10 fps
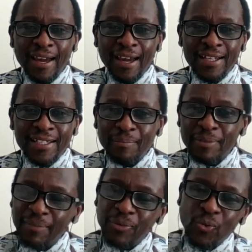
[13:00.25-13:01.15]
and
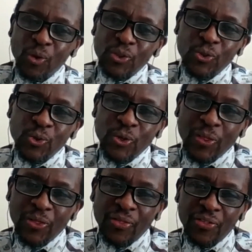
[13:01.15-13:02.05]
sometimes you want to do your
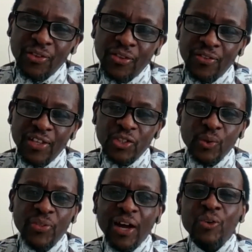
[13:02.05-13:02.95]
things
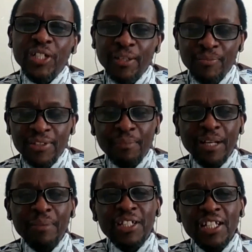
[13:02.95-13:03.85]
without him,
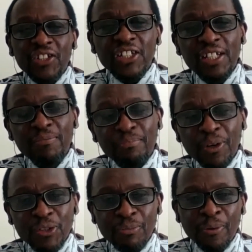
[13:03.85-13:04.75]
sometimes it is
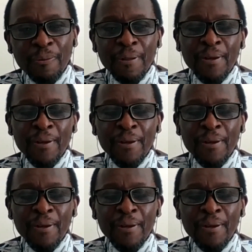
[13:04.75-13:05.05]
impossible.